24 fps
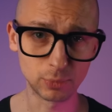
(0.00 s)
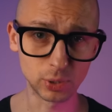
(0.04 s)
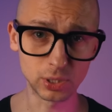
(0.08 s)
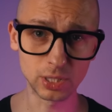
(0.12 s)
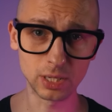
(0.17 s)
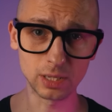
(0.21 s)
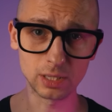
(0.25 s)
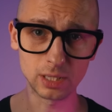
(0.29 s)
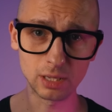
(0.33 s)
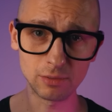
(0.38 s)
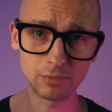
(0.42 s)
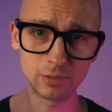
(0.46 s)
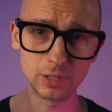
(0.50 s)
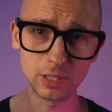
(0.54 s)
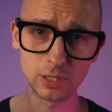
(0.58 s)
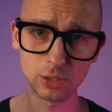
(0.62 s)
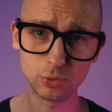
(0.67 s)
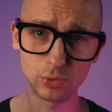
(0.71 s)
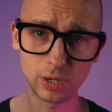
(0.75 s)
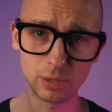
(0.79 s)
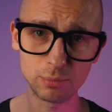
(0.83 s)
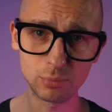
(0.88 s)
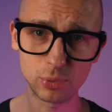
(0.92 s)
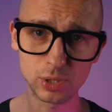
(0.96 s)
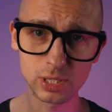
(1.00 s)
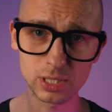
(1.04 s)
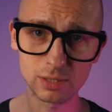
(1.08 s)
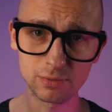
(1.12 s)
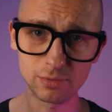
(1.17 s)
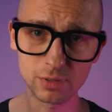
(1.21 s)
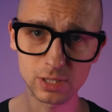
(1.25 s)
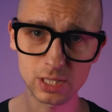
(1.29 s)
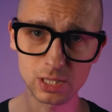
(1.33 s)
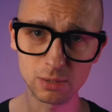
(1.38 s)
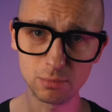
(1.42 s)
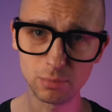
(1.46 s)
but yeah, definitely a great present
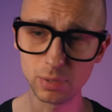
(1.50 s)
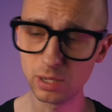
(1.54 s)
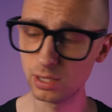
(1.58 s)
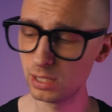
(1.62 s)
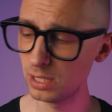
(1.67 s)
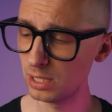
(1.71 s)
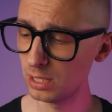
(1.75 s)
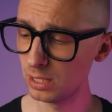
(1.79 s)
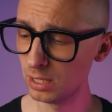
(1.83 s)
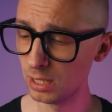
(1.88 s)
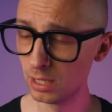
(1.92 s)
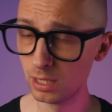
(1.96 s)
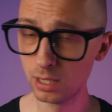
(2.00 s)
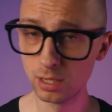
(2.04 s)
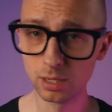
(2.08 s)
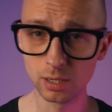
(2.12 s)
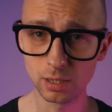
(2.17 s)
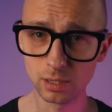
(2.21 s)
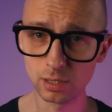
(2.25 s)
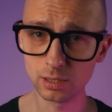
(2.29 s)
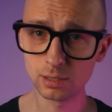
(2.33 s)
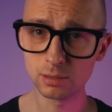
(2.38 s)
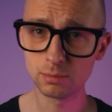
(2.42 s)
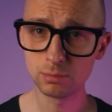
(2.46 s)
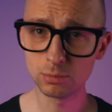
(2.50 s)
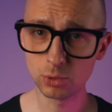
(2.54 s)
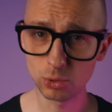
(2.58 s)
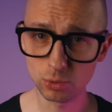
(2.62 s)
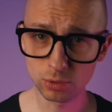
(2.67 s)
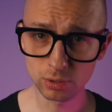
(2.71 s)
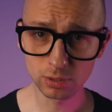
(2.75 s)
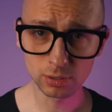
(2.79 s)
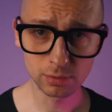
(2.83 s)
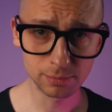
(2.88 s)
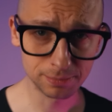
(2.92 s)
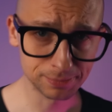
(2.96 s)
for somebody
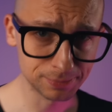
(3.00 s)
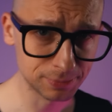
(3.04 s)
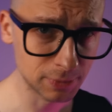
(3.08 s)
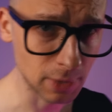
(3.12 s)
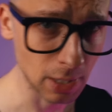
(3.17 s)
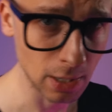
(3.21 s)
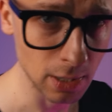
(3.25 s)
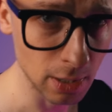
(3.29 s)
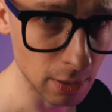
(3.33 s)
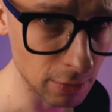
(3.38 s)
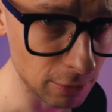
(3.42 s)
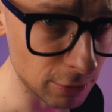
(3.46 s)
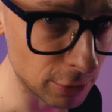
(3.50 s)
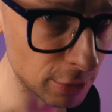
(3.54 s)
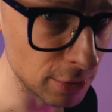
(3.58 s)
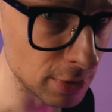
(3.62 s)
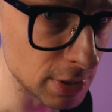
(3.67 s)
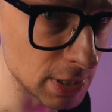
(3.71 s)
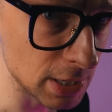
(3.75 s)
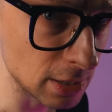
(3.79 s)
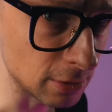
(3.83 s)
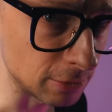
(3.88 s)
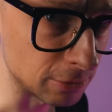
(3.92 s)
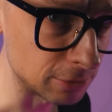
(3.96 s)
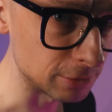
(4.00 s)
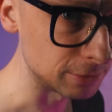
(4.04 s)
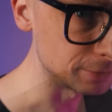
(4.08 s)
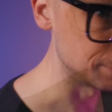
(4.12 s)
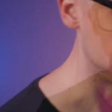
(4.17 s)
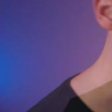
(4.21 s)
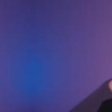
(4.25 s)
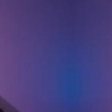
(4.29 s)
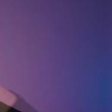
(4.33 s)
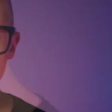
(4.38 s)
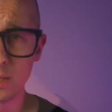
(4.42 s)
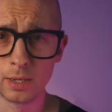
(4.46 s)
or for yourself.
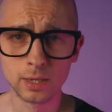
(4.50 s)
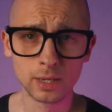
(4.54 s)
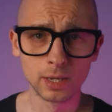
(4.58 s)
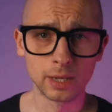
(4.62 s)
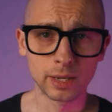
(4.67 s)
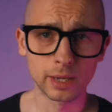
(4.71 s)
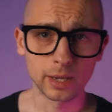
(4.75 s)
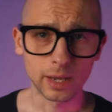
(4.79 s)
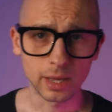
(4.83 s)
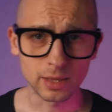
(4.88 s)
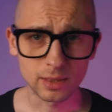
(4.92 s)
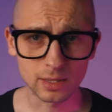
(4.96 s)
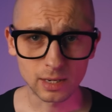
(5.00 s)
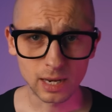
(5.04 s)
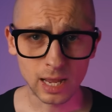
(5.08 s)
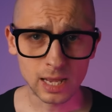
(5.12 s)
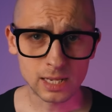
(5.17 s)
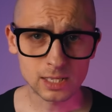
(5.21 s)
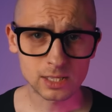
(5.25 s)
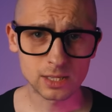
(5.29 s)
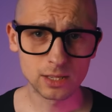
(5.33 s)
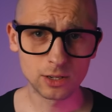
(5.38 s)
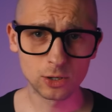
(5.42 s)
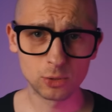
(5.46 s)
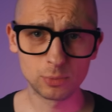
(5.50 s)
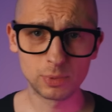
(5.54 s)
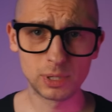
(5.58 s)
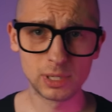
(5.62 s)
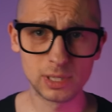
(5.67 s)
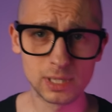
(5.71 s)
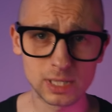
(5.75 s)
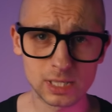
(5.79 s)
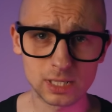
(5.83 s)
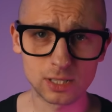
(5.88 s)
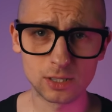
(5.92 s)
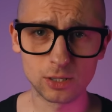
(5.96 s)
And the last thing on my
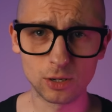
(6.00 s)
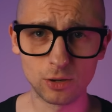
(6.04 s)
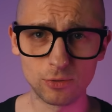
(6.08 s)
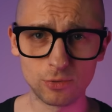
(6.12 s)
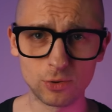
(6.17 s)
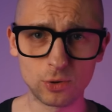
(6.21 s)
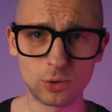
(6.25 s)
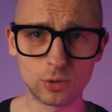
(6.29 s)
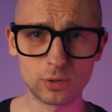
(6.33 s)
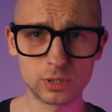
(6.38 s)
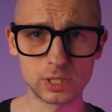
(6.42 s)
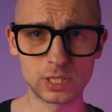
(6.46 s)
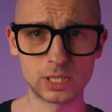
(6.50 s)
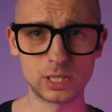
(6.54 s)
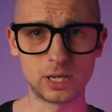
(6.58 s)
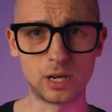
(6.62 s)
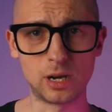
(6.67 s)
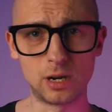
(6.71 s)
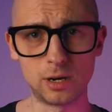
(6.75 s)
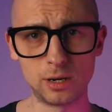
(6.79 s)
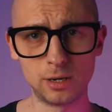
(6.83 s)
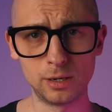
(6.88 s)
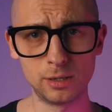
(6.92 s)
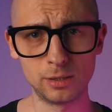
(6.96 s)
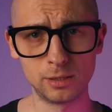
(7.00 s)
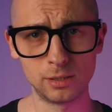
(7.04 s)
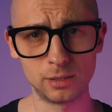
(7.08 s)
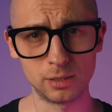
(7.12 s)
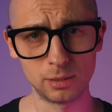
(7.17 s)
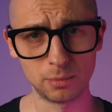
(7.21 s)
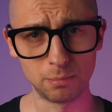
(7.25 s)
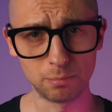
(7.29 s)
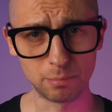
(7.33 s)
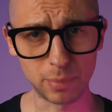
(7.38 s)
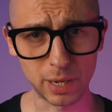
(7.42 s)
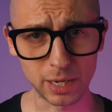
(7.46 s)
list, of course, are
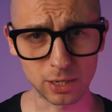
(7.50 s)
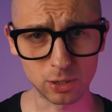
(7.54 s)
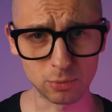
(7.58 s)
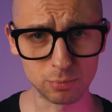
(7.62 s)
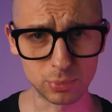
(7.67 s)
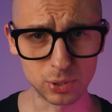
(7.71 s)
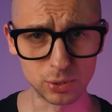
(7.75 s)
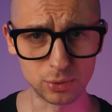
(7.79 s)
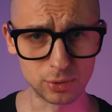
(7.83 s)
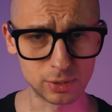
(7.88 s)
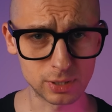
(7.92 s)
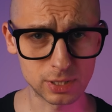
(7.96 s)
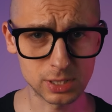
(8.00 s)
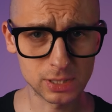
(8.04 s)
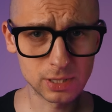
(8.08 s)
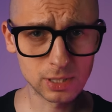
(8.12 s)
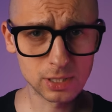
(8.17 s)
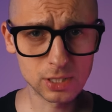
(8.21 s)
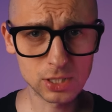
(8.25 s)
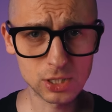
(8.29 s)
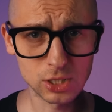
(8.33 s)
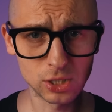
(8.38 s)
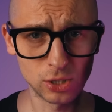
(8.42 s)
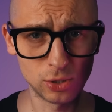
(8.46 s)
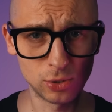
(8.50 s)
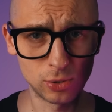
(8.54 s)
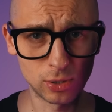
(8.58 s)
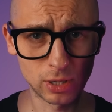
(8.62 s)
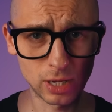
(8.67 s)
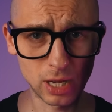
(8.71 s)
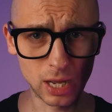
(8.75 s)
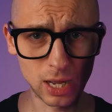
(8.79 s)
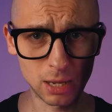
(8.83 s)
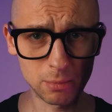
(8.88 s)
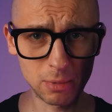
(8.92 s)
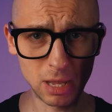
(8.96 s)
bike computers. So
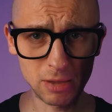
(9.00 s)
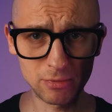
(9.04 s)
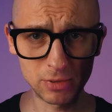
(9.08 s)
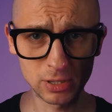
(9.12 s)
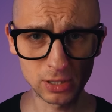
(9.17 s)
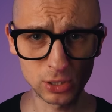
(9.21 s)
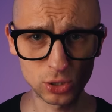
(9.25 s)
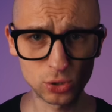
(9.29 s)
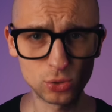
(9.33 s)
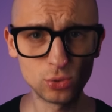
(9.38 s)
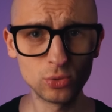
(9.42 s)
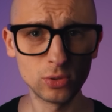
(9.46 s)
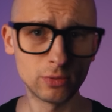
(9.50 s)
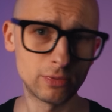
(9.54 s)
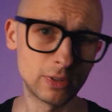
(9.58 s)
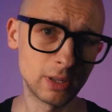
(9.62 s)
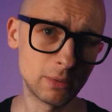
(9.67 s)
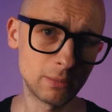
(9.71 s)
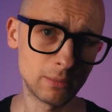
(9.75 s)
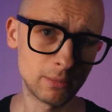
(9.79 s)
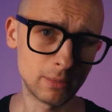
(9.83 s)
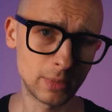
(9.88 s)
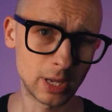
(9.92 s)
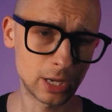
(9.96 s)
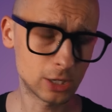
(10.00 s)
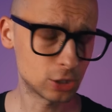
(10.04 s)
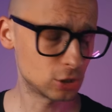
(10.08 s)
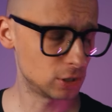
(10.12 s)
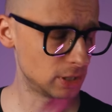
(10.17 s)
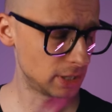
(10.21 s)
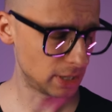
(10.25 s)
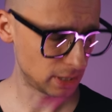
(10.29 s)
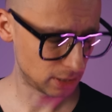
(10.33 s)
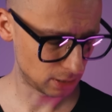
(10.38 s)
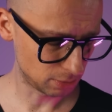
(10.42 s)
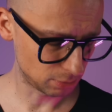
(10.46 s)
I'm having two of them
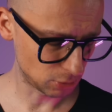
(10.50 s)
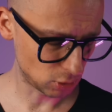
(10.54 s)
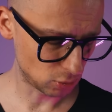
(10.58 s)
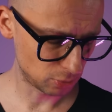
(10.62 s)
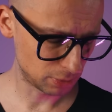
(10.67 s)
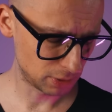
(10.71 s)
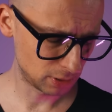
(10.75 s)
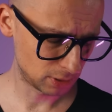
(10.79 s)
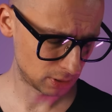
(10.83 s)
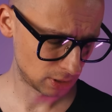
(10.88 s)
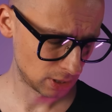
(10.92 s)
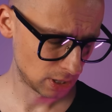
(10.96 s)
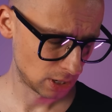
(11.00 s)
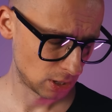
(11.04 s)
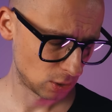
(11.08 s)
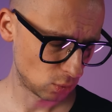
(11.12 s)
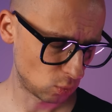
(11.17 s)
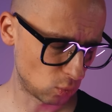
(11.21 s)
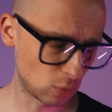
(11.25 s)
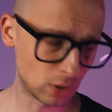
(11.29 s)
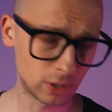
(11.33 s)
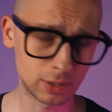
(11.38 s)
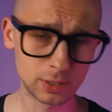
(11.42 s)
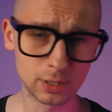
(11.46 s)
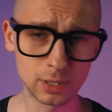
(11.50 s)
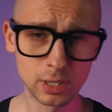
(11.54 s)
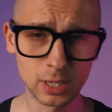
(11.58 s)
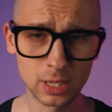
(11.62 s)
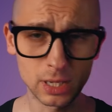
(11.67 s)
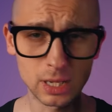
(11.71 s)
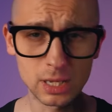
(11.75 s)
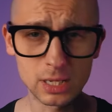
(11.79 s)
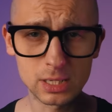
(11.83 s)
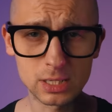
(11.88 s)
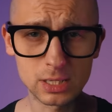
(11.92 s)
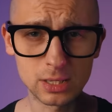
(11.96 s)
actually at the moment. One
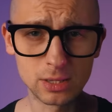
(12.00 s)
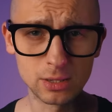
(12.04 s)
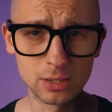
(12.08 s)
is